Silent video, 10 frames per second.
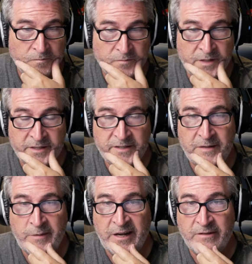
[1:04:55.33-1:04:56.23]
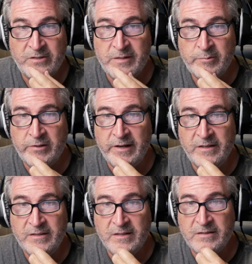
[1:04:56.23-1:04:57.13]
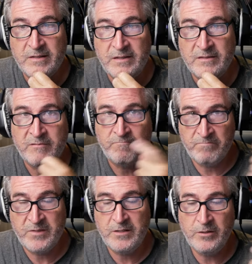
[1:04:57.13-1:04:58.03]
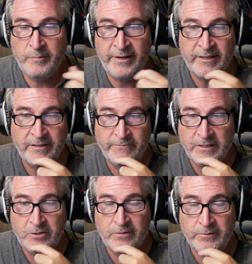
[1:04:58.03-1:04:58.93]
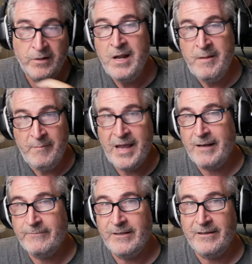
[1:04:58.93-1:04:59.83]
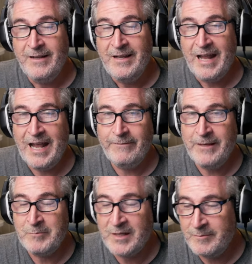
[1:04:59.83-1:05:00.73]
Next time I have to upgrade, since he's still back in Vancouver, may have to have him come